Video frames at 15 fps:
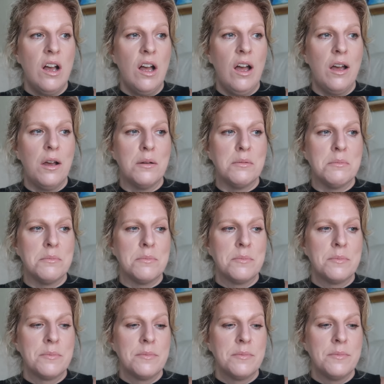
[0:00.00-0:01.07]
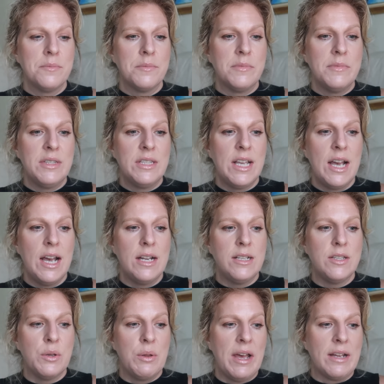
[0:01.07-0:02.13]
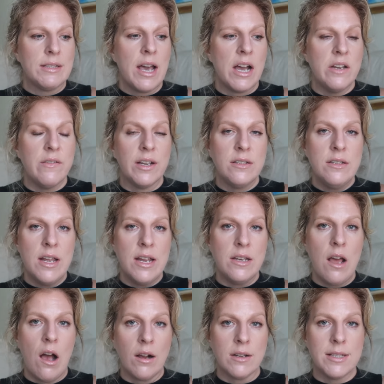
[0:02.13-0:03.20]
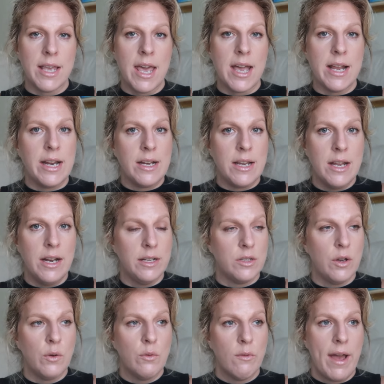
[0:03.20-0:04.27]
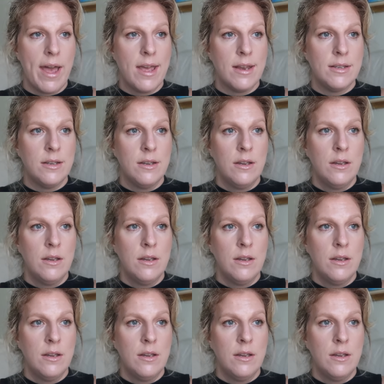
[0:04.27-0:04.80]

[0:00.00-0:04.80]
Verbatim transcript: Um, and so that's kind of intoxicating in its own right.